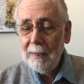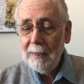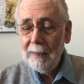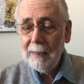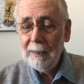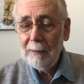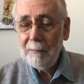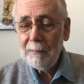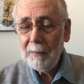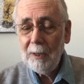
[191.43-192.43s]

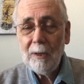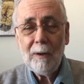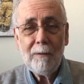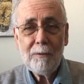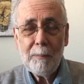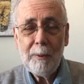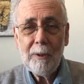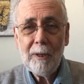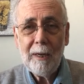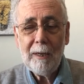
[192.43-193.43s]
you know, after
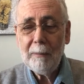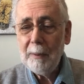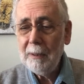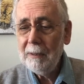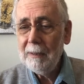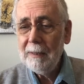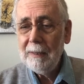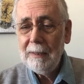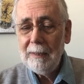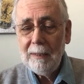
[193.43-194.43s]
Pearl Harbor,
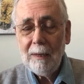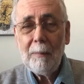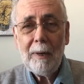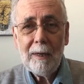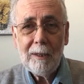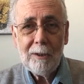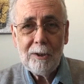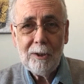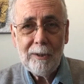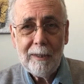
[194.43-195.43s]
America
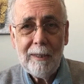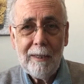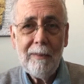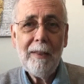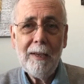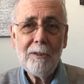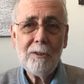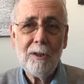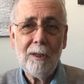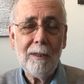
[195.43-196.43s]
joined in that
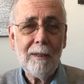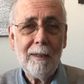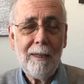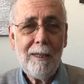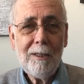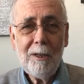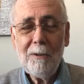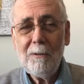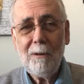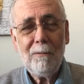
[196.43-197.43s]
struggle, and he
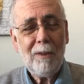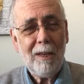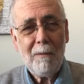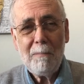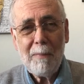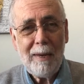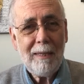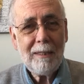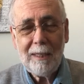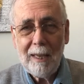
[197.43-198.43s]
told of the
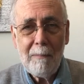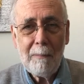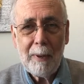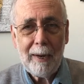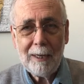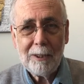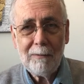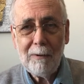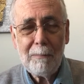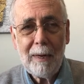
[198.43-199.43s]
amazing impact
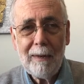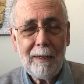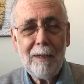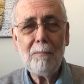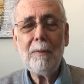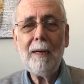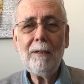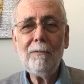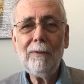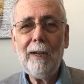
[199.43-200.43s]
of American
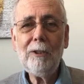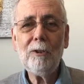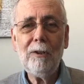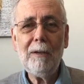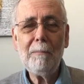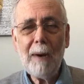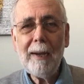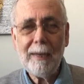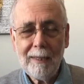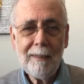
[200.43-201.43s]
manufacturing might,